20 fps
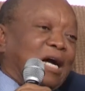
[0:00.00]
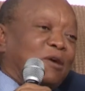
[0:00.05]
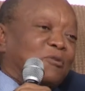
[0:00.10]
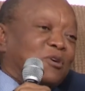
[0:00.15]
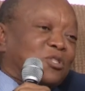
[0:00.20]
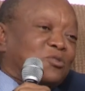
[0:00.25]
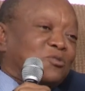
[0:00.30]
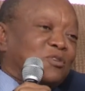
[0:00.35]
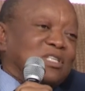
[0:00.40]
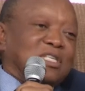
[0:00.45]
I
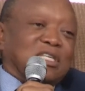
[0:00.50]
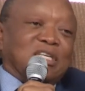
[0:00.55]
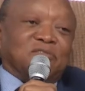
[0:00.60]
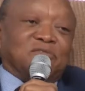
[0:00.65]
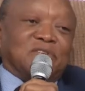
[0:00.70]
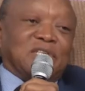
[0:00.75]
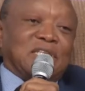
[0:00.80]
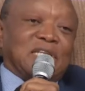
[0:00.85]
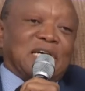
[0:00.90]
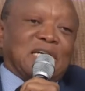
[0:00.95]
was not
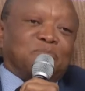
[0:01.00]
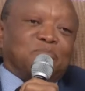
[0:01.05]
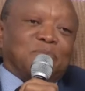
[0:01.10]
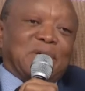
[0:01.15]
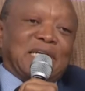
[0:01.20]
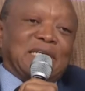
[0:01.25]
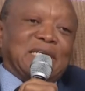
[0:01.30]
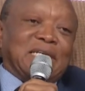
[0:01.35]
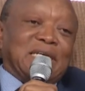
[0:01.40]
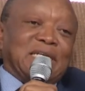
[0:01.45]
given that
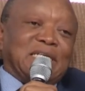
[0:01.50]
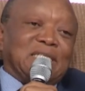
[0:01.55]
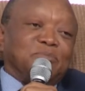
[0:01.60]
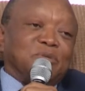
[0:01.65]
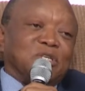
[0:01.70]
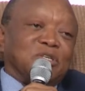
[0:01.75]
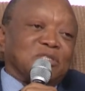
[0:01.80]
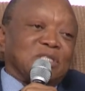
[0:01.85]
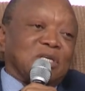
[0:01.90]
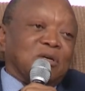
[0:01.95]
mandate
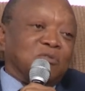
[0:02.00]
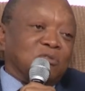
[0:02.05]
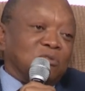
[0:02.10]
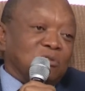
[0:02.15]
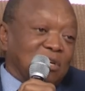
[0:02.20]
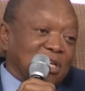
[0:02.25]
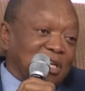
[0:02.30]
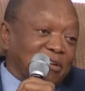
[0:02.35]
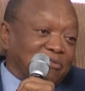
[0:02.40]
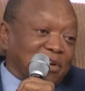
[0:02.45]
because I would
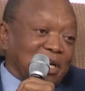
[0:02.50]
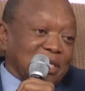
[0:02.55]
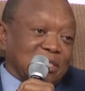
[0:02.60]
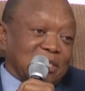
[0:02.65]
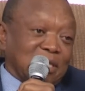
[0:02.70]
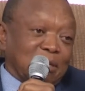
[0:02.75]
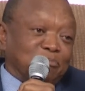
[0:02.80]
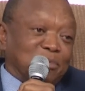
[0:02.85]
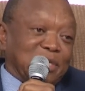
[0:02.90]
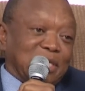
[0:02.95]
not have
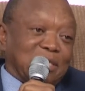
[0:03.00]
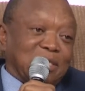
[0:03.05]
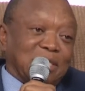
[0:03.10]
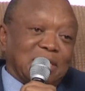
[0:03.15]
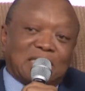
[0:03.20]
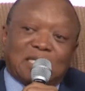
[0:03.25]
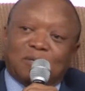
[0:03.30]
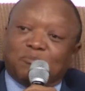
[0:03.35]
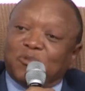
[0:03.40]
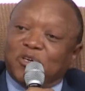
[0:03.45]
accepted
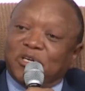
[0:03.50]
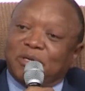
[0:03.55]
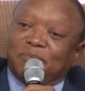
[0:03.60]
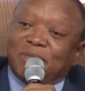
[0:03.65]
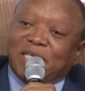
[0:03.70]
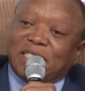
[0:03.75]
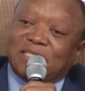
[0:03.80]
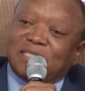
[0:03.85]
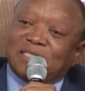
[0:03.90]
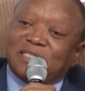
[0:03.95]
that
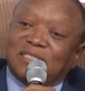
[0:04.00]
appointment.